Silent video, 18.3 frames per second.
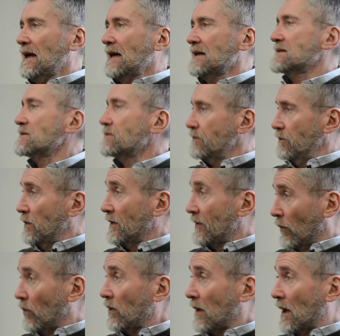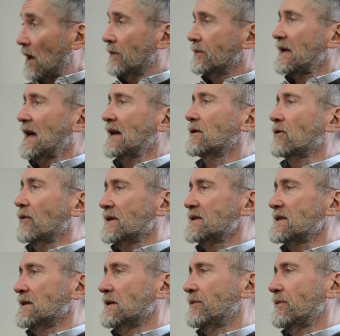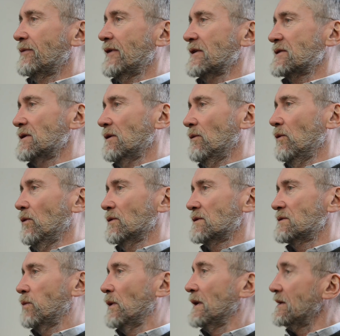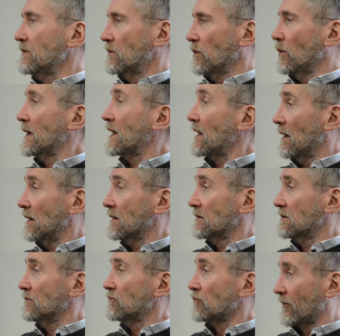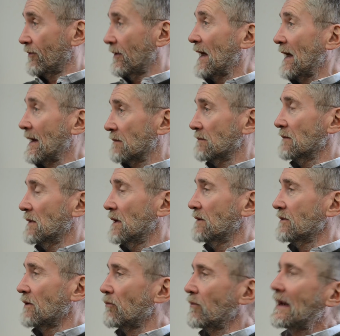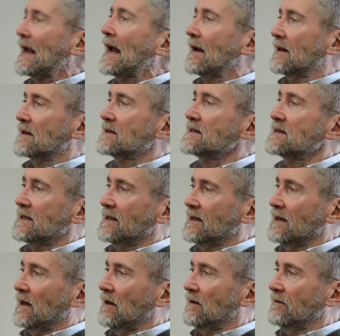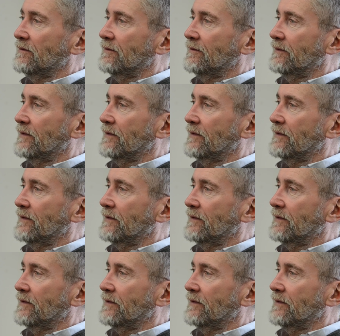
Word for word: As with all our categories in the professional awards, we, we kind of reflect the reality of,